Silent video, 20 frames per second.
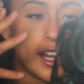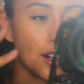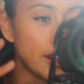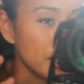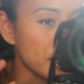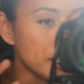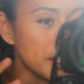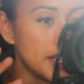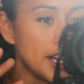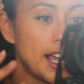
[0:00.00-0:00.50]
to
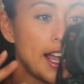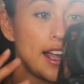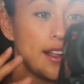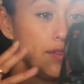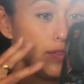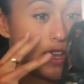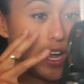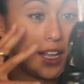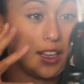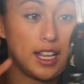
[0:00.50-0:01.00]

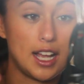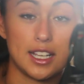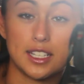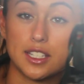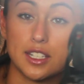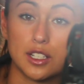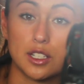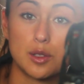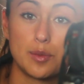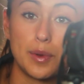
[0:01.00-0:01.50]
understand that
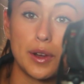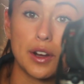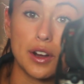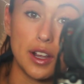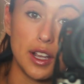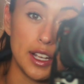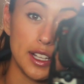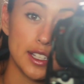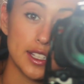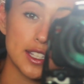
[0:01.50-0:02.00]
last
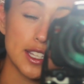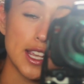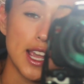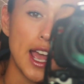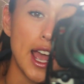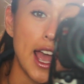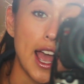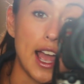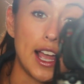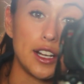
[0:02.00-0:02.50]
experience
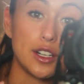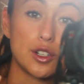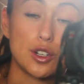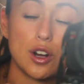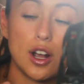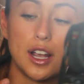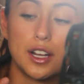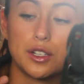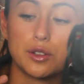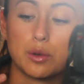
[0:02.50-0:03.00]
and
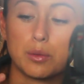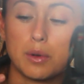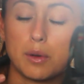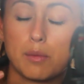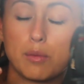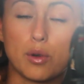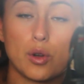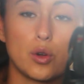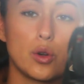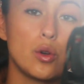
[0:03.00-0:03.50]
trying to
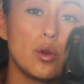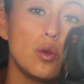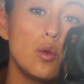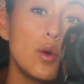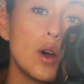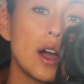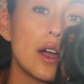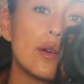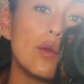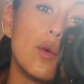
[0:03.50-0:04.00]
remember
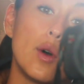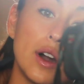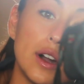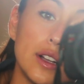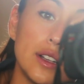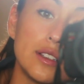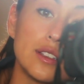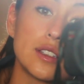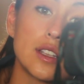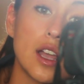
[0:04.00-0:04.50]
who I
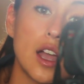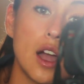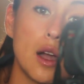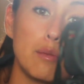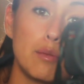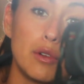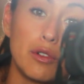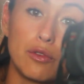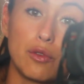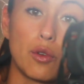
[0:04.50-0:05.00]
was
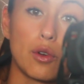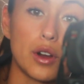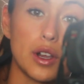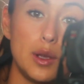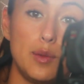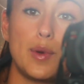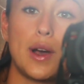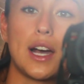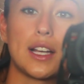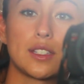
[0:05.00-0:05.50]
before
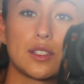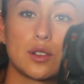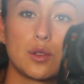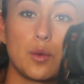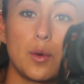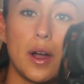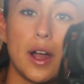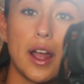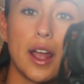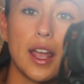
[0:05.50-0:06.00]
he passed
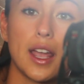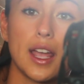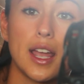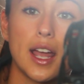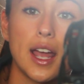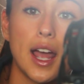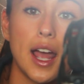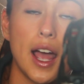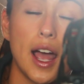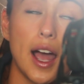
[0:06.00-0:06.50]
away.
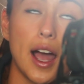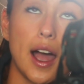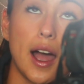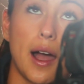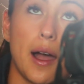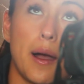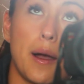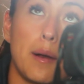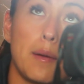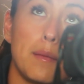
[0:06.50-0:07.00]

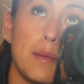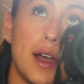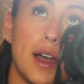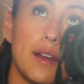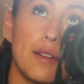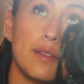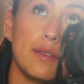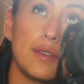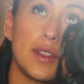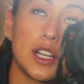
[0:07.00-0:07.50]

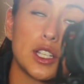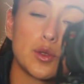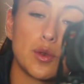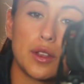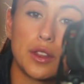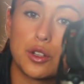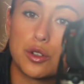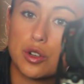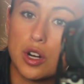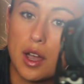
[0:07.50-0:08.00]
And that's
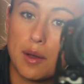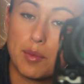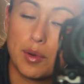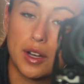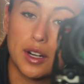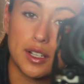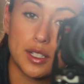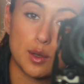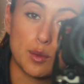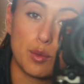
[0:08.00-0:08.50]
why the
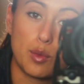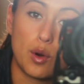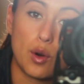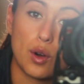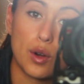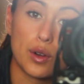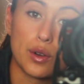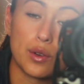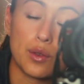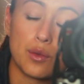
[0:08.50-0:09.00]
tripod is
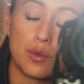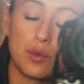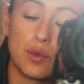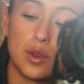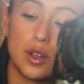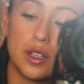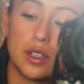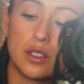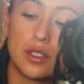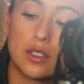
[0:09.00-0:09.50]
important.
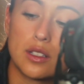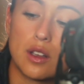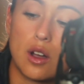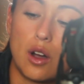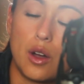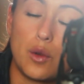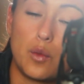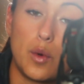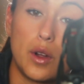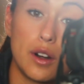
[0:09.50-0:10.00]
Was
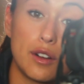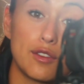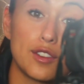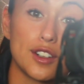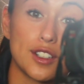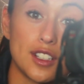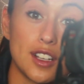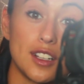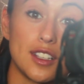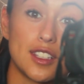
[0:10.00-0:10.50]
on one of
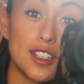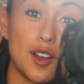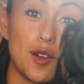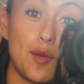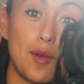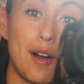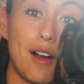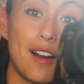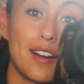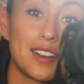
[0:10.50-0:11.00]
our
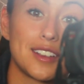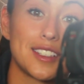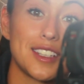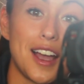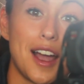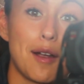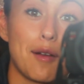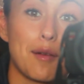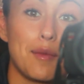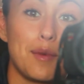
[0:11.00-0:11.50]
sunset
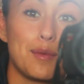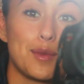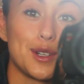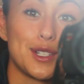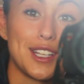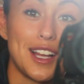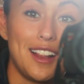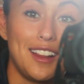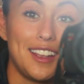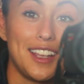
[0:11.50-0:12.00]
walks, I remember
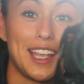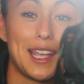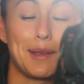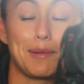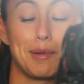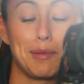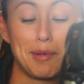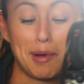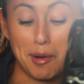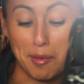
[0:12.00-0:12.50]
telling
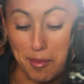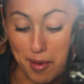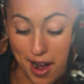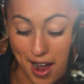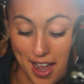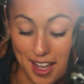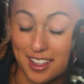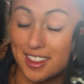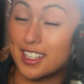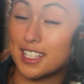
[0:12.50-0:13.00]
him about
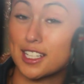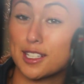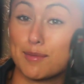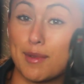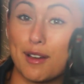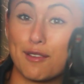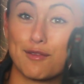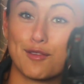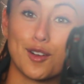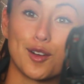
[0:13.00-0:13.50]
buying this
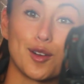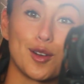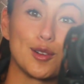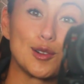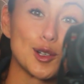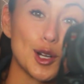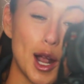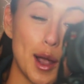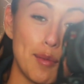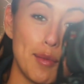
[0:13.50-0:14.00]
Banff
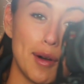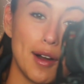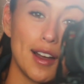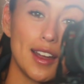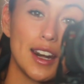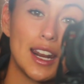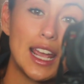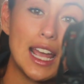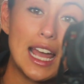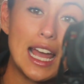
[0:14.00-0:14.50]

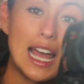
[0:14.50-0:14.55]
tripod,